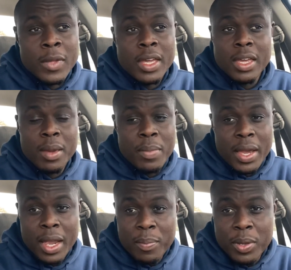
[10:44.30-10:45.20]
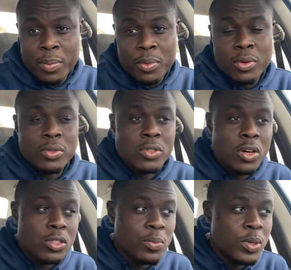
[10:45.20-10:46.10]
get back at people,
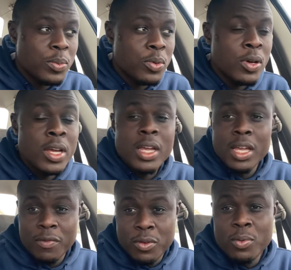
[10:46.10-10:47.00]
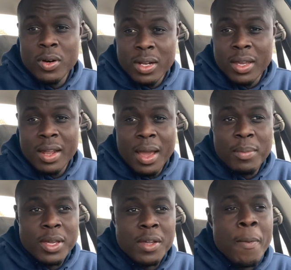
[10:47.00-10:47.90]
talk to people. If you want to get at
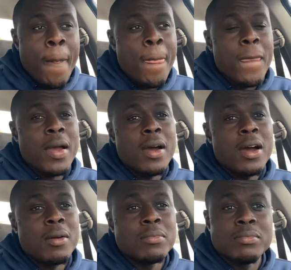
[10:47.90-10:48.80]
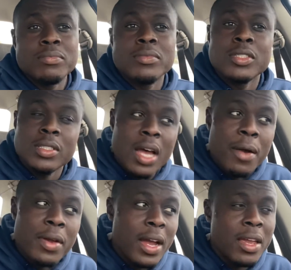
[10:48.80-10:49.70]
me,
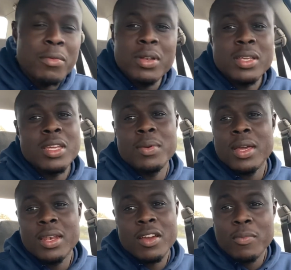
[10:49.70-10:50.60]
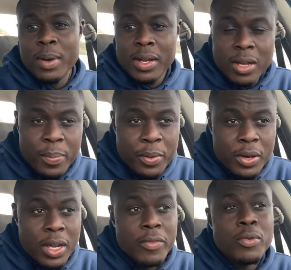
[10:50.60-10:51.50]
sorry, I can't really keep hitting everybody up on
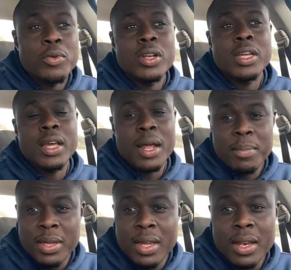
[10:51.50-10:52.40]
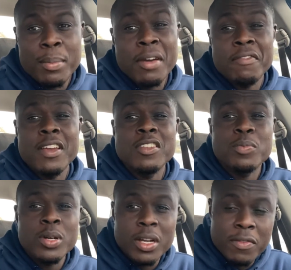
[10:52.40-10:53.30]
here. If you want to get at me, my
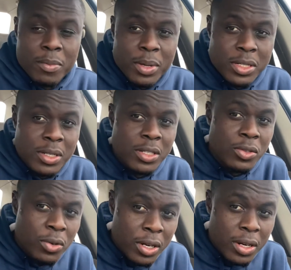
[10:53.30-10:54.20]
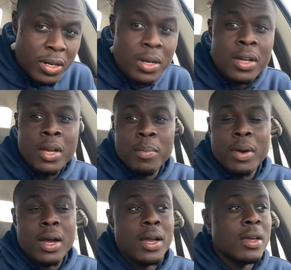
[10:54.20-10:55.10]
Facebook information is on here.
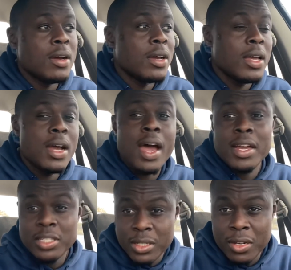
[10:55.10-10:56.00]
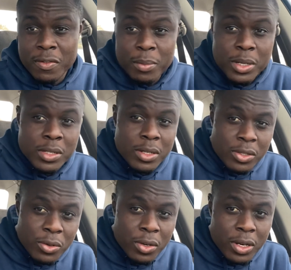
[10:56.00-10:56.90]
My IG information
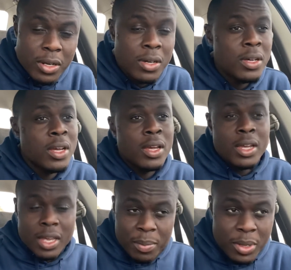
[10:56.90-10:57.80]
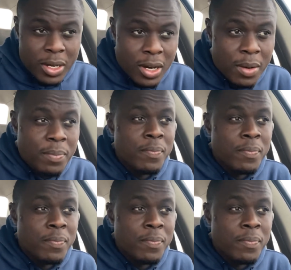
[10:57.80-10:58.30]
is on here. Hit me up.